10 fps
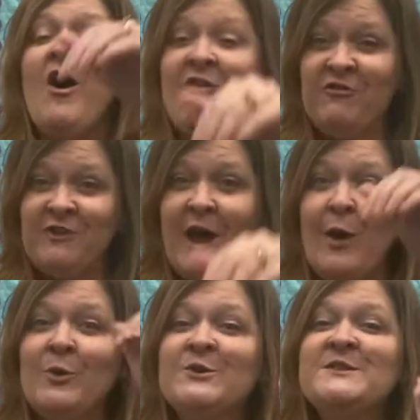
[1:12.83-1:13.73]

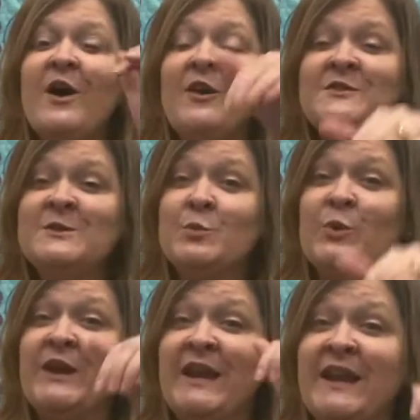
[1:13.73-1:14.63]
Flowers of
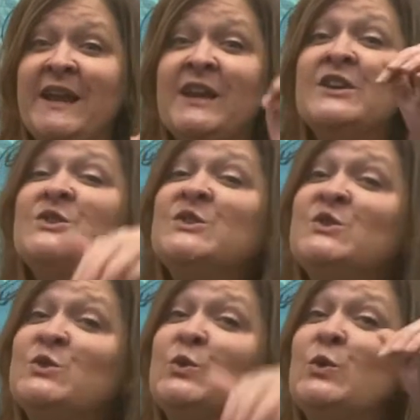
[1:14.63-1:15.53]
spring
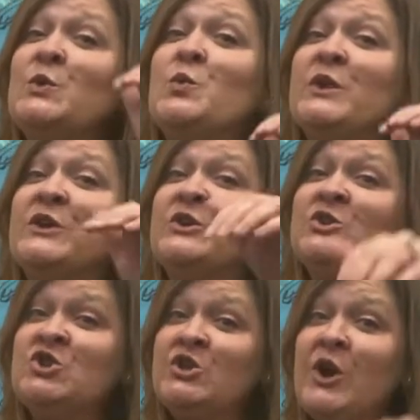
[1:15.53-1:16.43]
soon will
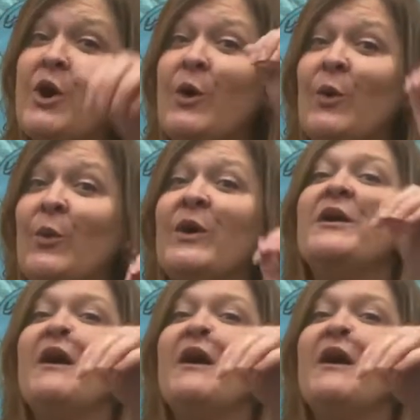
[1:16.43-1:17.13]
show.